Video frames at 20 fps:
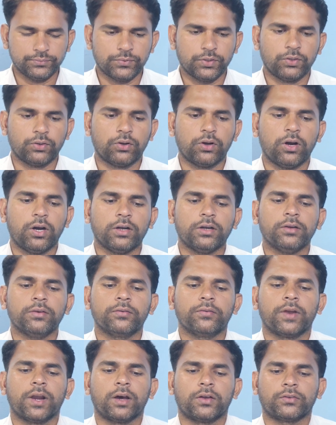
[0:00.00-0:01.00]
You got
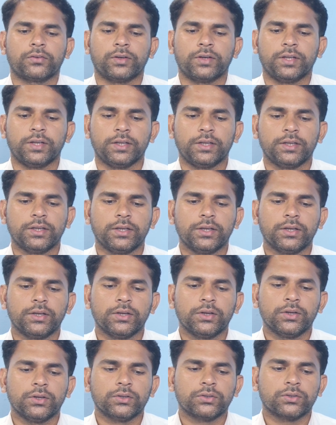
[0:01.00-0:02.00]
velocity.
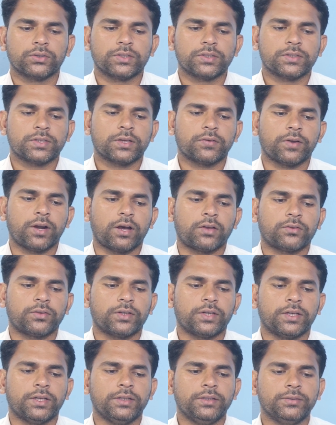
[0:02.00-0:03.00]
So this is a
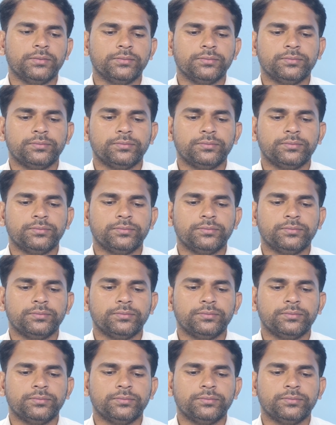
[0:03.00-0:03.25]
velocity.